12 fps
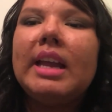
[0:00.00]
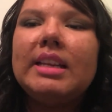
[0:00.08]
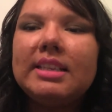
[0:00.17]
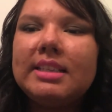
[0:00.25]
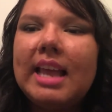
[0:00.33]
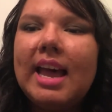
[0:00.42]
I
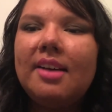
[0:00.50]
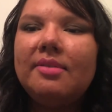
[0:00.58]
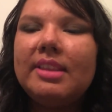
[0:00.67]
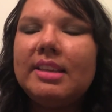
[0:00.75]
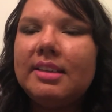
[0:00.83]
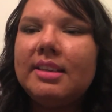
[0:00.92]
just
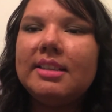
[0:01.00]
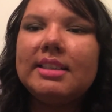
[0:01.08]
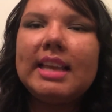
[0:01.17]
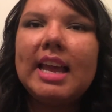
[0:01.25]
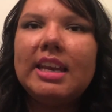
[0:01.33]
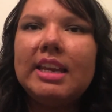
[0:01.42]
have
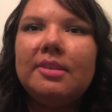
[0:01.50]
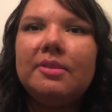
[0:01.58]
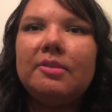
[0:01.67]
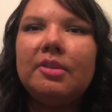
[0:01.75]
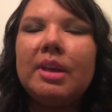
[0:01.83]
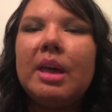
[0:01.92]
these kind
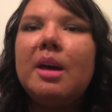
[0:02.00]
of